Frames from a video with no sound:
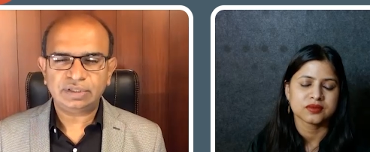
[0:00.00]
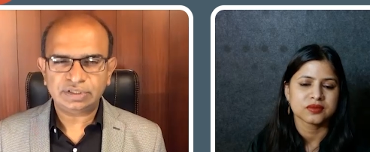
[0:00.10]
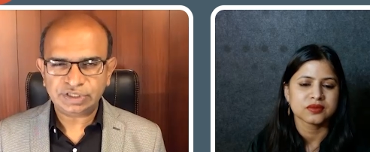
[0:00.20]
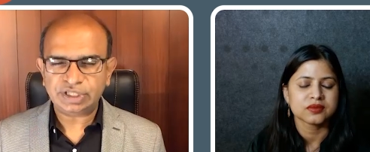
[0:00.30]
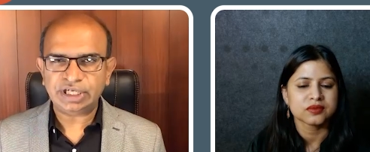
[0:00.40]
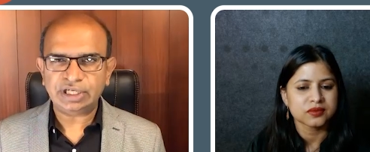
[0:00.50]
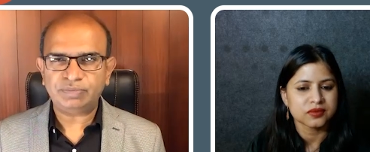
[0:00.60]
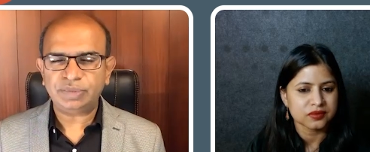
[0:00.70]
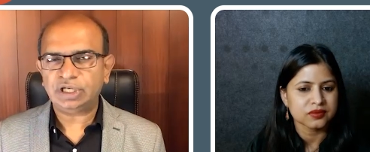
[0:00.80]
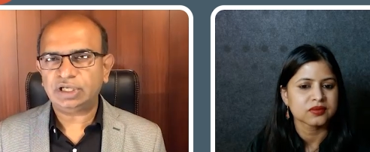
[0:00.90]

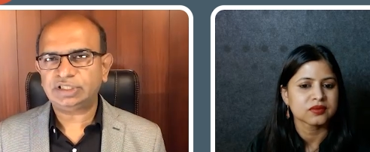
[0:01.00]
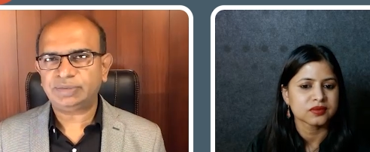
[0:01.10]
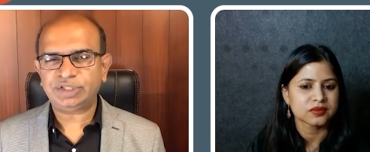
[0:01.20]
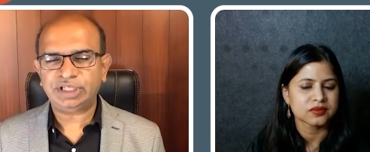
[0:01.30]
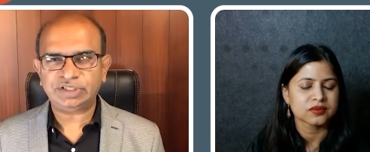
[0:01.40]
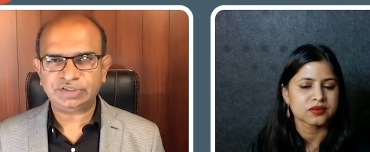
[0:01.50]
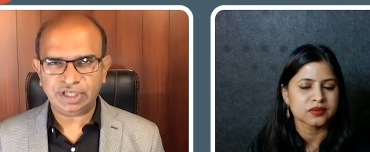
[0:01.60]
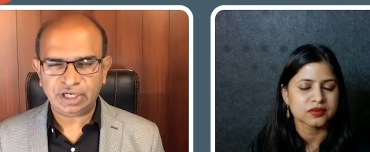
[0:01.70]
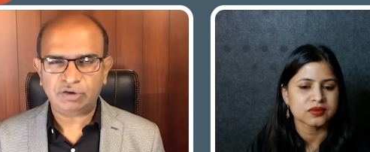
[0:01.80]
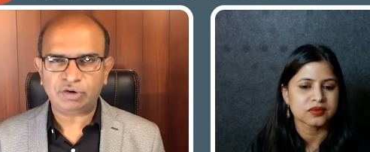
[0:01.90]
Speaker 1: certain uh,
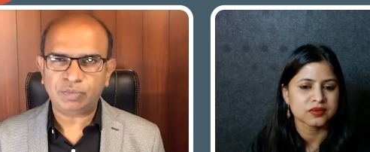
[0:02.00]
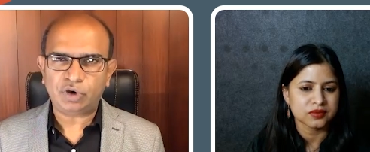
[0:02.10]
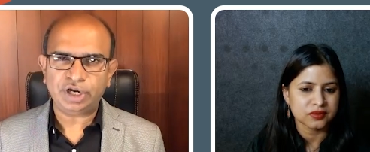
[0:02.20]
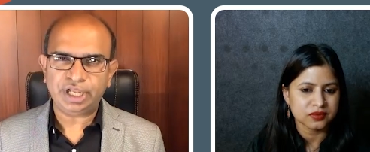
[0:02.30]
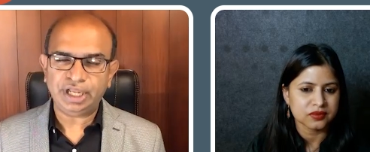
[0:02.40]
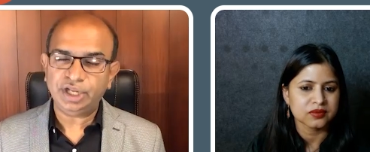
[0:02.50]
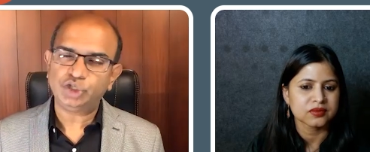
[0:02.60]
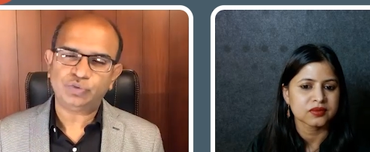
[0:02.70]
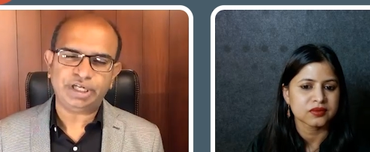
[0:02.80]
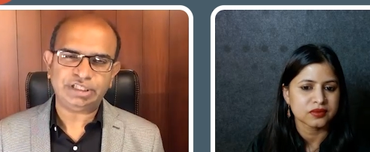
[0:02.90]
substances in our body
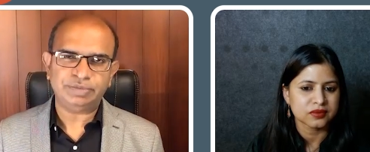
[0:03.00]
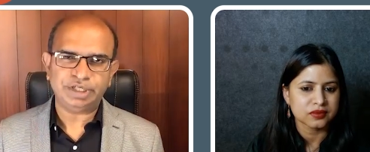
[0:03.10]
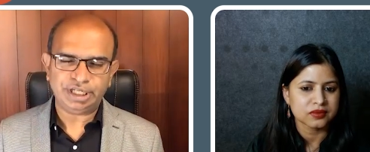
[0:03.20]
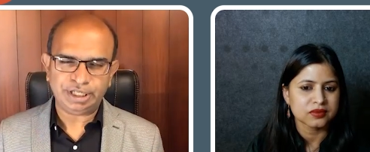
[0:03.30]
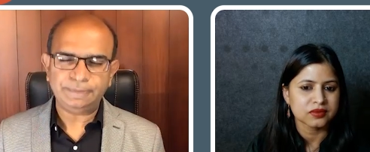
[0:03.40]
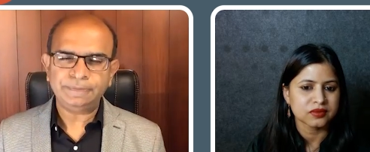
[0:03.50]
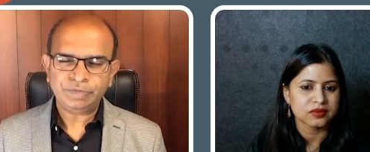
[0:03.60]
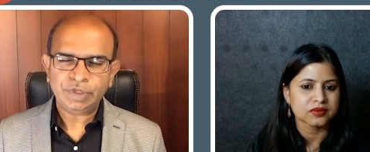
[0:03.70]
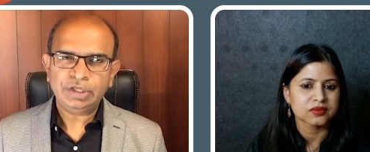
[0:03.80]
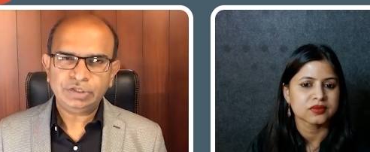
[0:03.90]
into vitamin D.
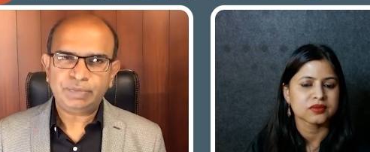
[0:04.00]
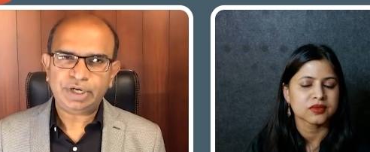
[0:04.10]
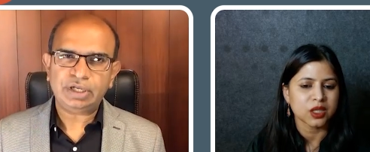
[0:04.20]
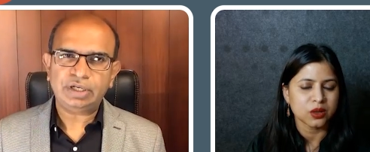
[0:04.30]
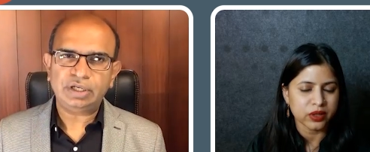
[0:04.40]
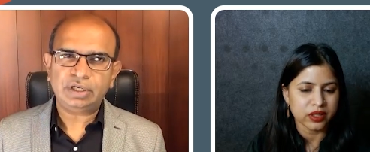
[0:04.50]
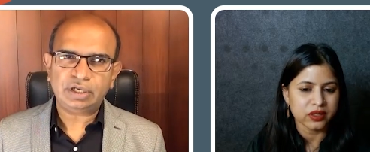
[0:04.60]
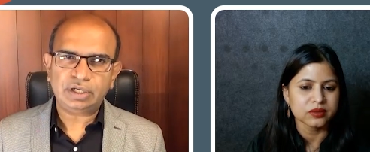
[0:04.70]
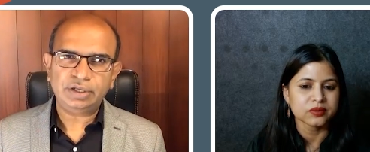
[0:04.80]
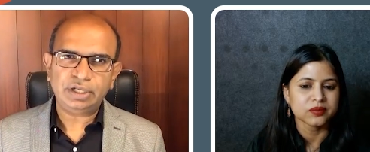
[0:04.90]
But
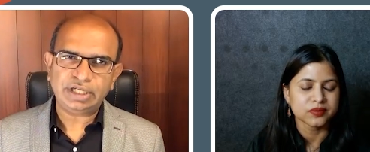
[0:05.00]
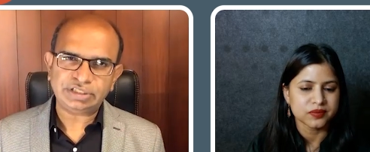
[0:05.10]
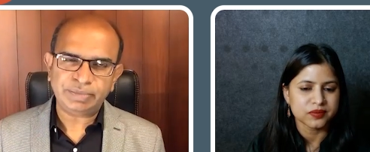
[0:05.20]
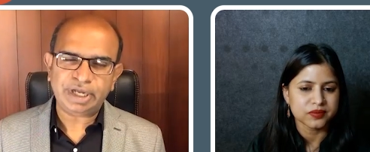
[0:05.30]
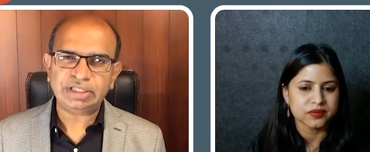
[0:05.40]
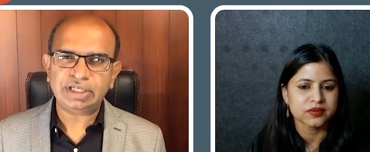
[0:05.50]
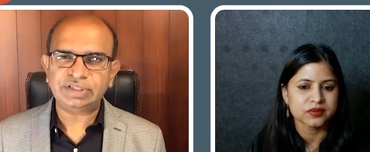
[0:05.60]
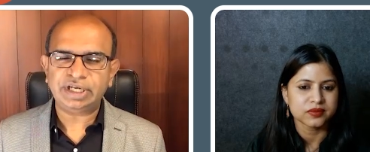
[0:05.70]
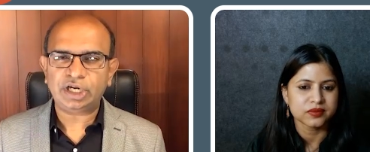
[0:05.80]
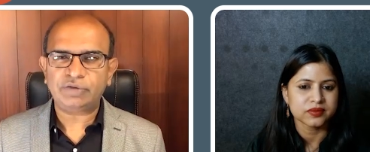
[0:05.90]
okay. uh, let's imagine a
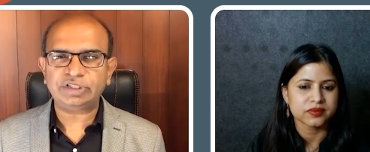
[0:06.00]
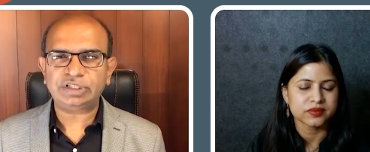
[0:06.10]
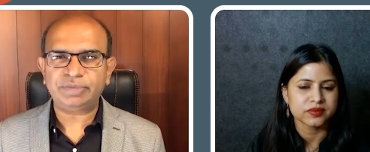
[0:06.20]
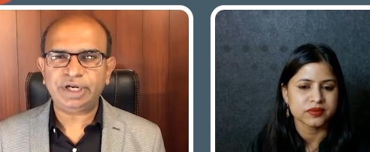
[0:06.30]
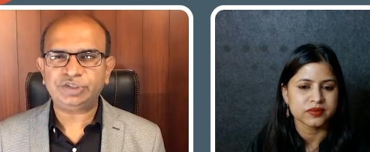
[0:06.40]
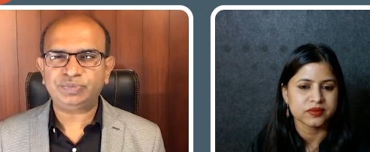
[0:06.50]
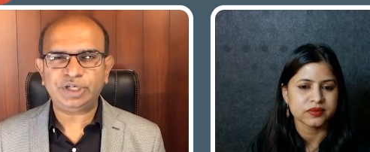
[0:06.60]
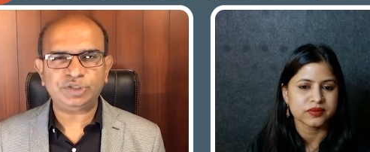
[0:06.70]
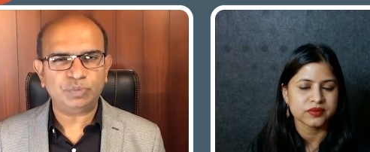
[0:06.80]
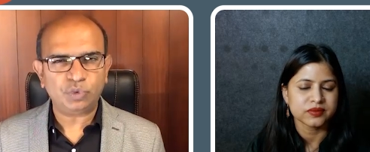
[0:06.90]
scenario where somebody
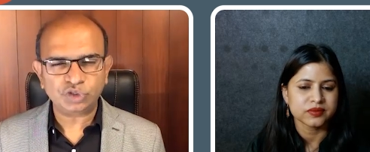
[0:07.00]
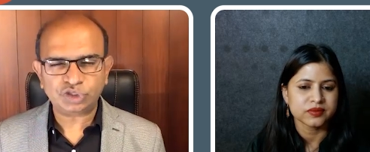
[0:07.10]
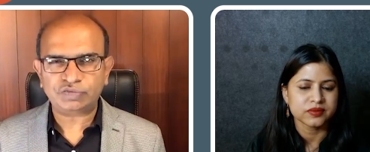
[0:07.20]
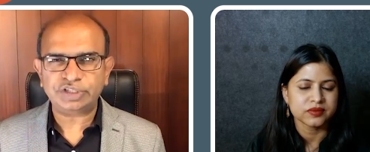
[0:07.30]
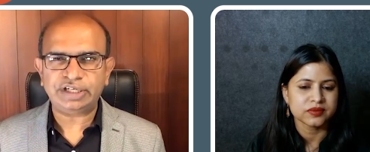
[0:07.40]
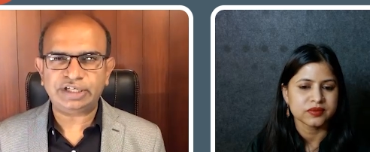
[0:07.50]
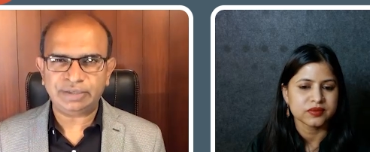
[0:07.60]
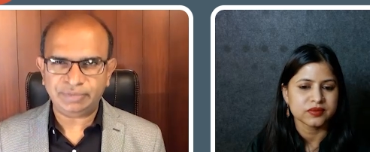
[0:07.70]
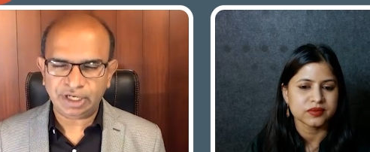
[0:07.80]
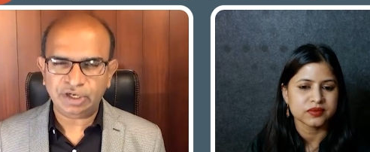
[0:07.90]
spends most of their
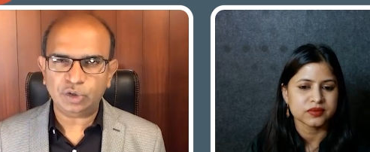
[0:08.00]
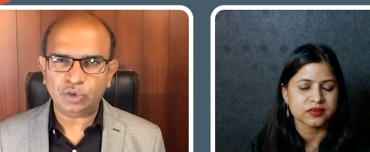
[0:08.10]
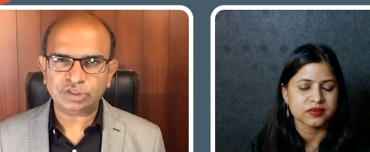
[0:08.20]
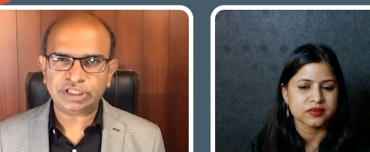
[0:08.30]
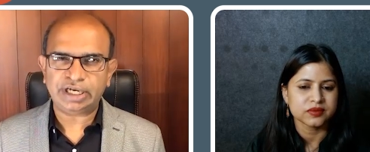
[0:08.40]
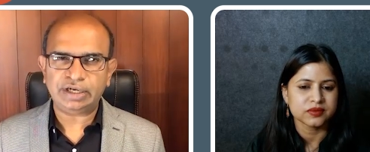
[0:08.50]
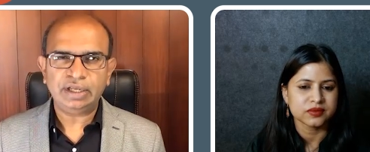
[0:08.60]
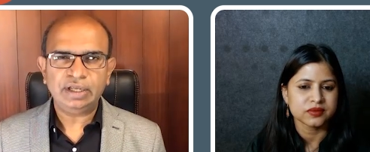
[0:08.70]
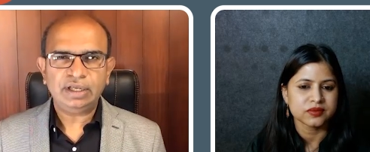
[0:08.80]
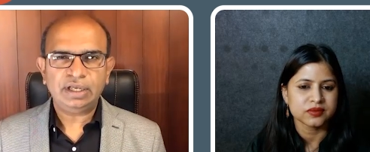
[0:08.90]
time indoors and
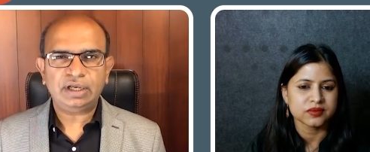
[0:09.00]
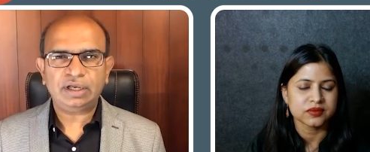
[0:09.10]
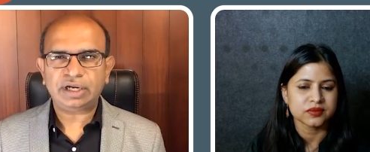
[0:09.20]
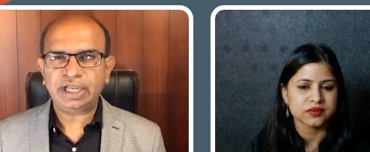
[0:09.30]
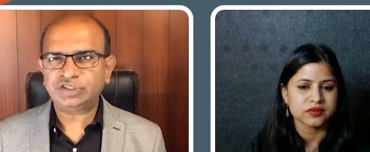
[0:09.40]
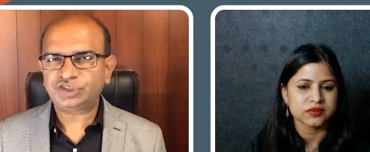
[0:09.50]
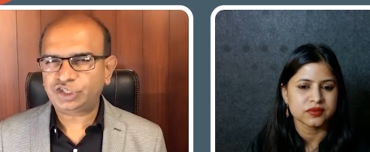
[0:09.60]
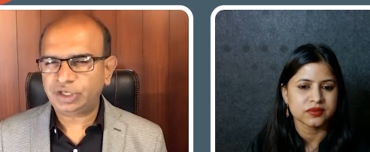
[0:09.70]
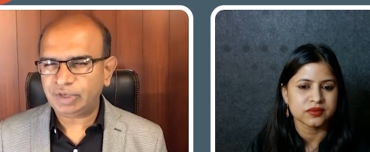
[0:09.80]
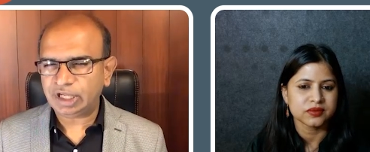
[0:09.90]
are
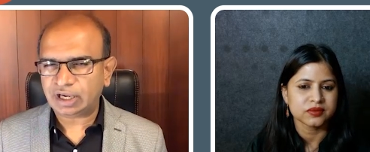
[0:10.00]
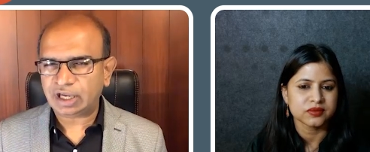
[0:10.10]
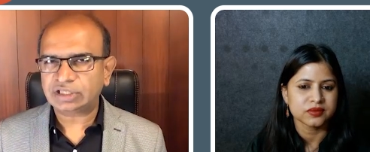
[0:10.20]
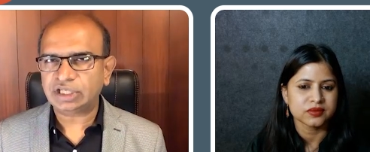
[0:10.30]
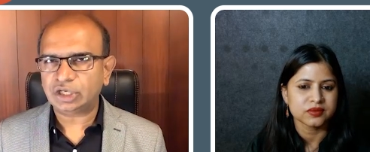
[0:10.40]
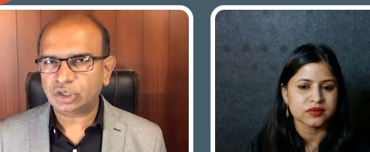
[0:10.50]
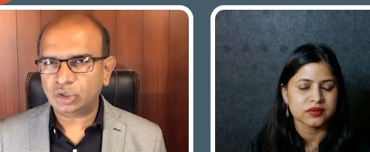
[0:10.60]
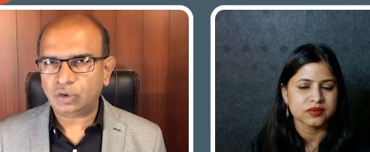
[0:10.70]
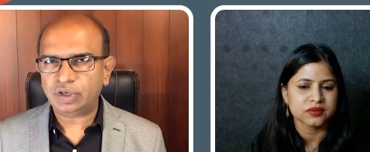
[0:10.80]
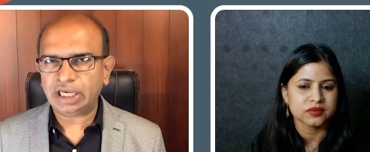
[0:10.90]
extremely reluctant to
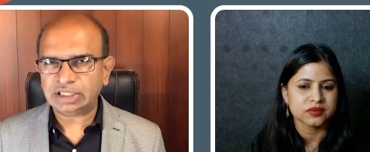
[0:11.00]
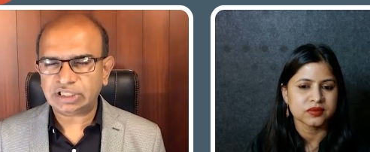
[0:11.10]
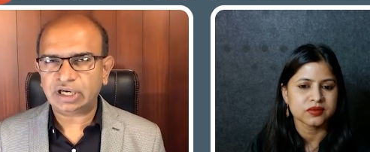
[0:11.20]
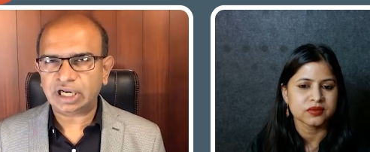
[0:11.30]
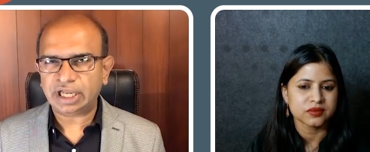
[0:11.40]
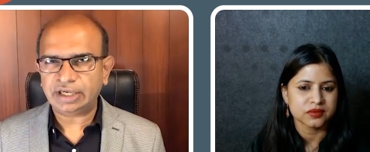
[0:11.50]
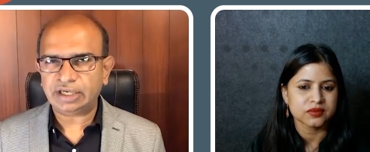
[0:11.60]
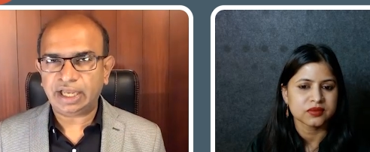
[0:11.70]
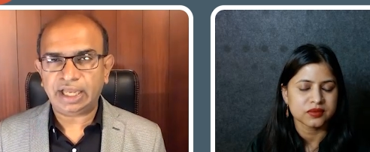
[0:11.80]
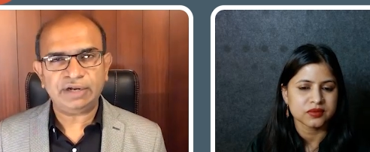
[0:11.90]
go out in sunlight.
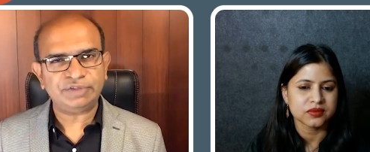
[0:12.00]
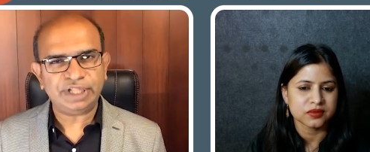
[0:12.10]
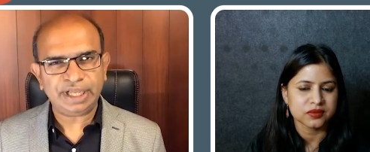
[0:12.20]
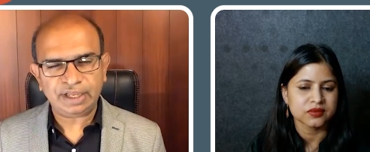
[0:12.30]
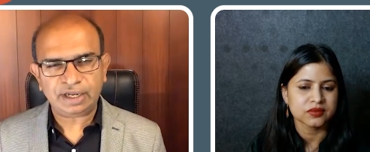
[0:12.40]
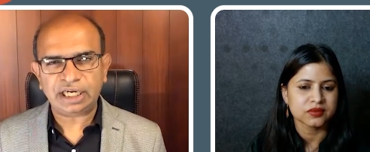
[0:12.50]
And if they are